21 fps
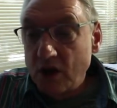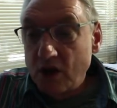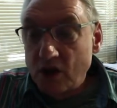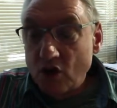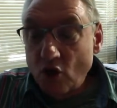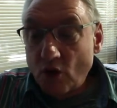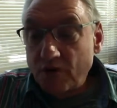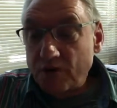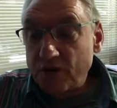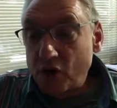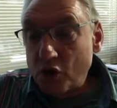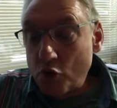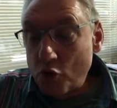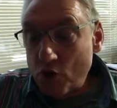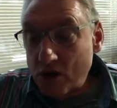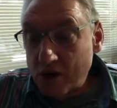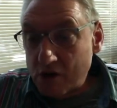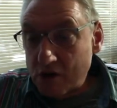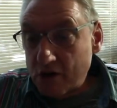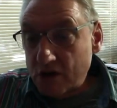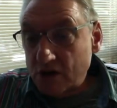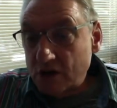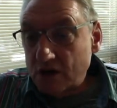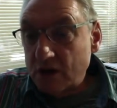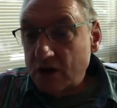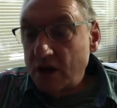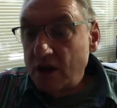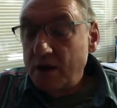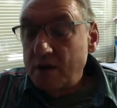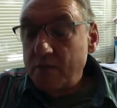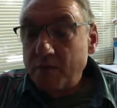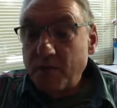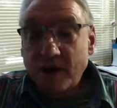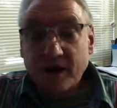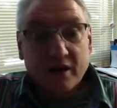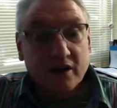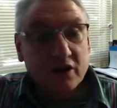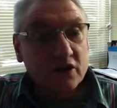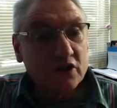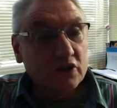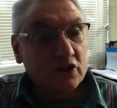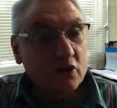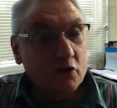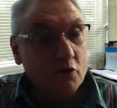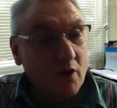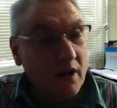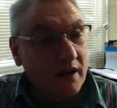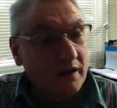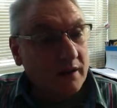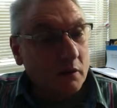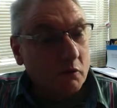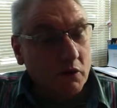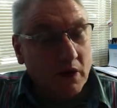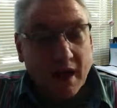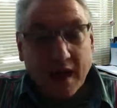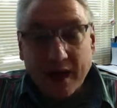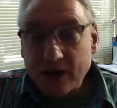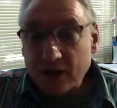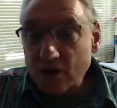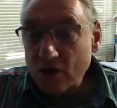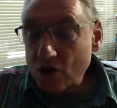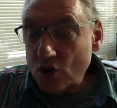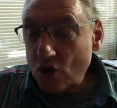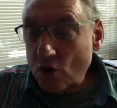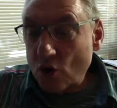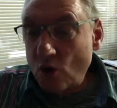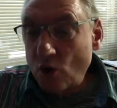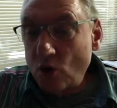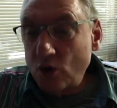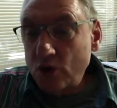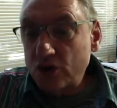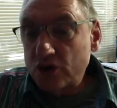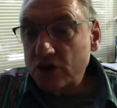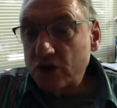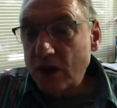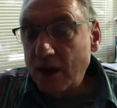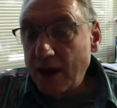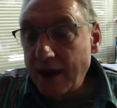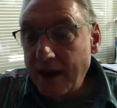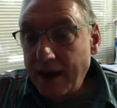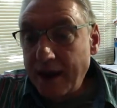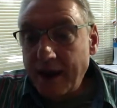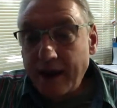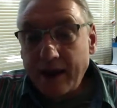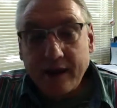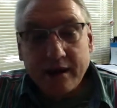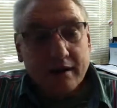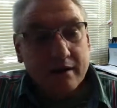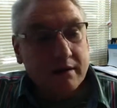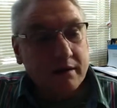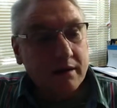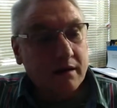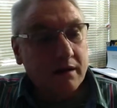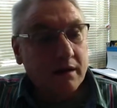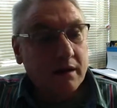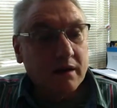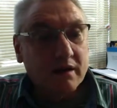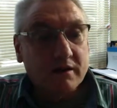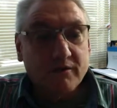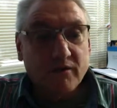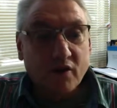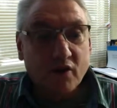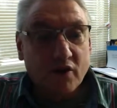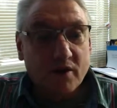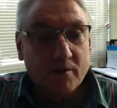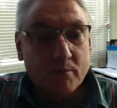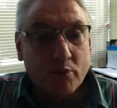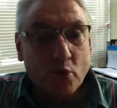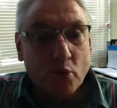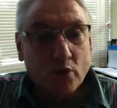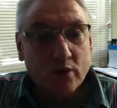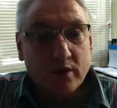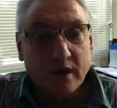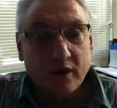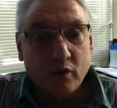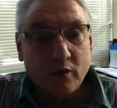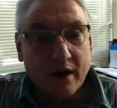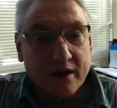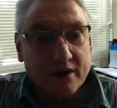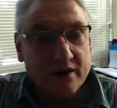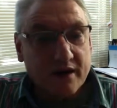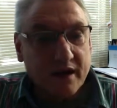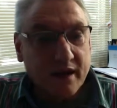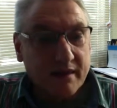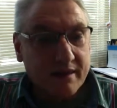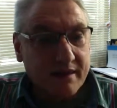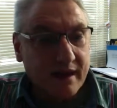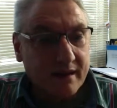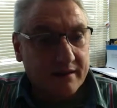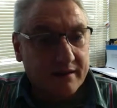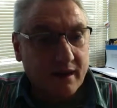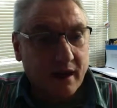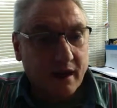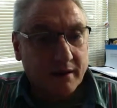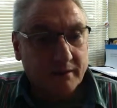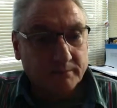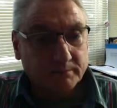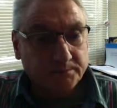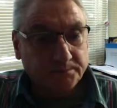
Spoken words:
Not very rigorous, but it is directly related to the course, and it's very important that you actually get that done.